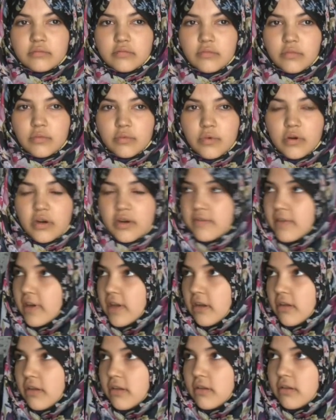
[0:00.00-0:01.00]
What have I
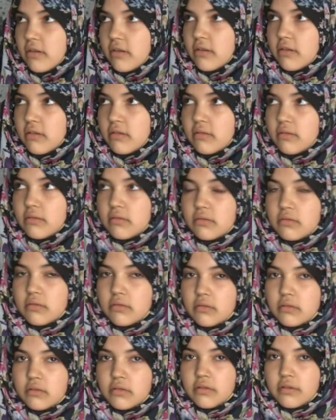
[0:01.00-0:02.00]
learned?
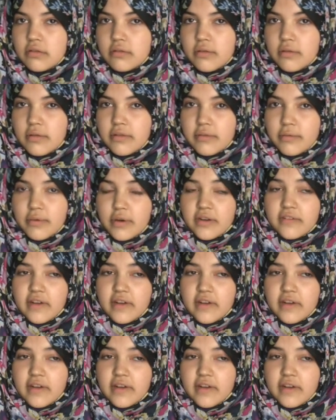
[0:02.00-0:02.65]
What have